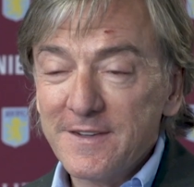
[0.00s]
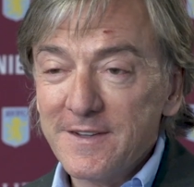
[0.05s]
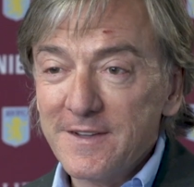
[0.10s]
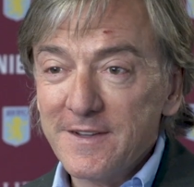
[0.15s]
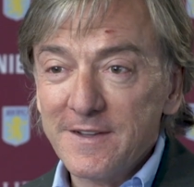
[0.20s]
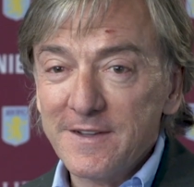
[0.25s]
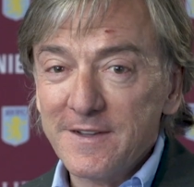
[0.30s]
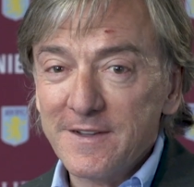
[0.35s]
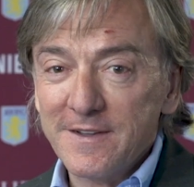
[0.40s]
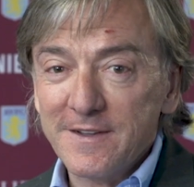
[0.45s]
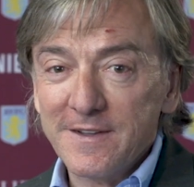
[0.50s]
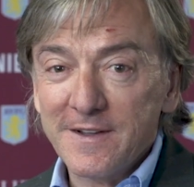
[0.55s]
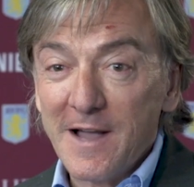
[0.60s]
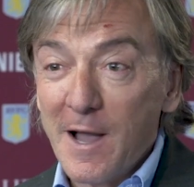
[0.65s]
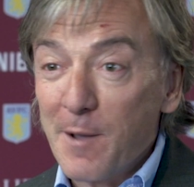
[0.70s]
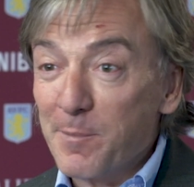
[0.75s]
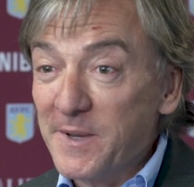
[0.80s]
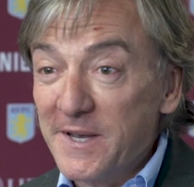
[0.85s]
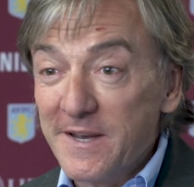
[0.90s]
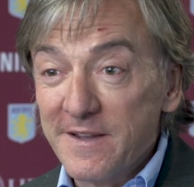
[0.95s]
uh,
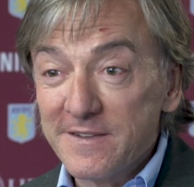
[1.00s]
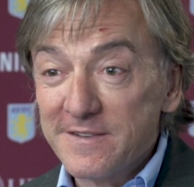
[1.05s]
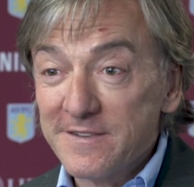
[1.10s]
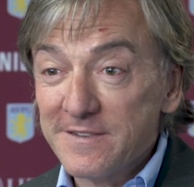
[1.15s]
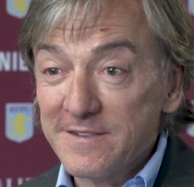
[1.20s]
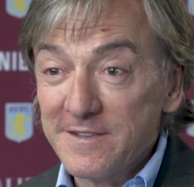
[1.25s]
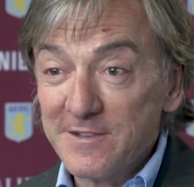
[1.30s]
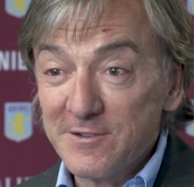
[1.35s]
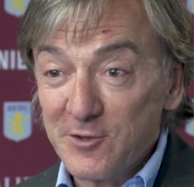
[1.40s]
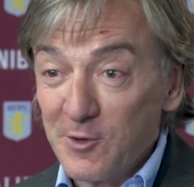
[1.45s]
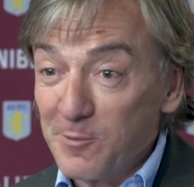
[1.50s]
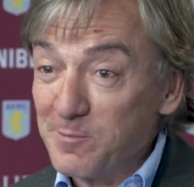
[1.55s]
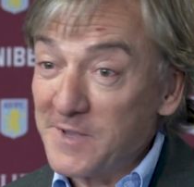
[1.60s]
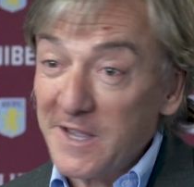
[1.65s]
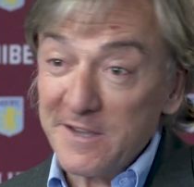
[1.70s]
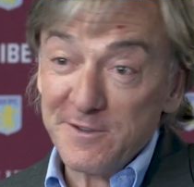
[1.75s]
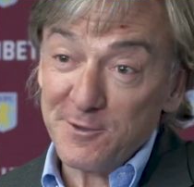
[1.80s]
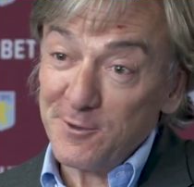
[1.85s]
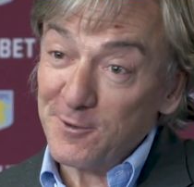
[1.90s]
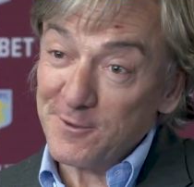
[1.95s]
happiness,
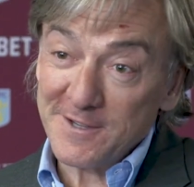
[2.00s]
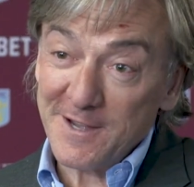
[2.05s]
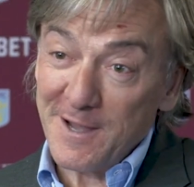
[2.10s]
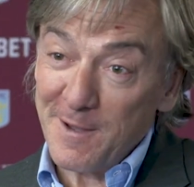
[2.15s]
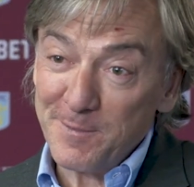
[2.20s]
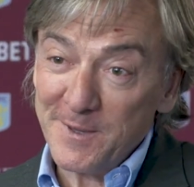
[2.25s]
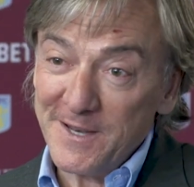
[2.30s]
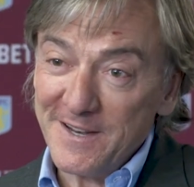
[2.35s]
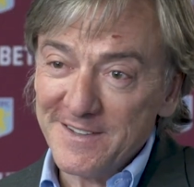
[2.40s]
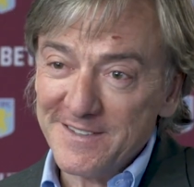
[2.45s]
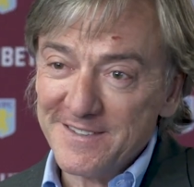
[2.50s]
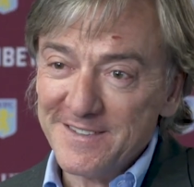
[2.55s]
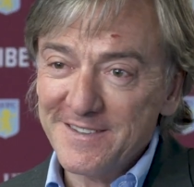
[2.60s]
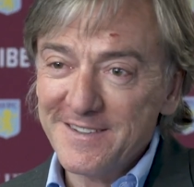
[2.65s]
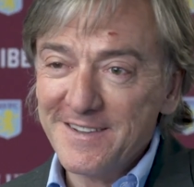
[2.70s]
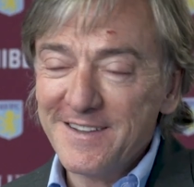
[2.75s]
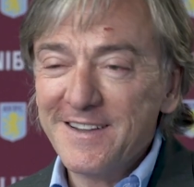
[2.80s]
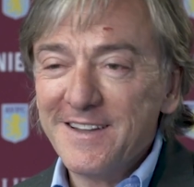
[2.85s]
sometimes not happiness